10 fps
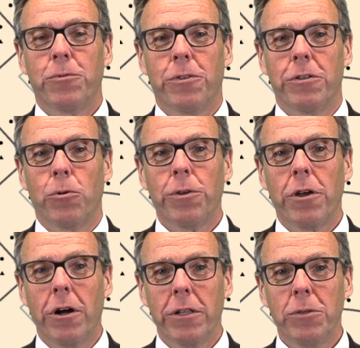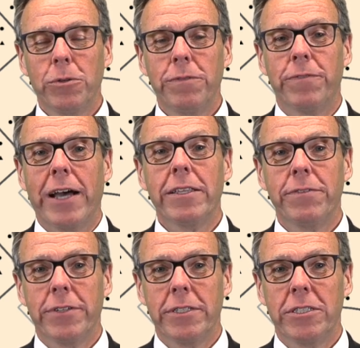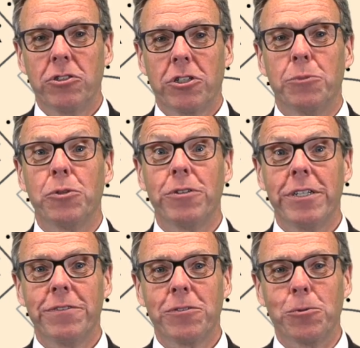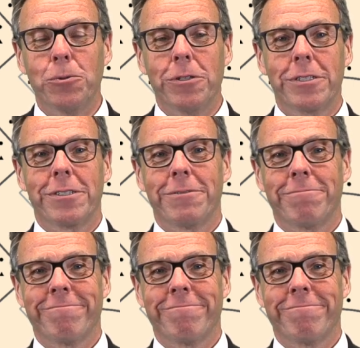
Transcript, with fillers: for the North Hollywood Valley Village Community of Schools.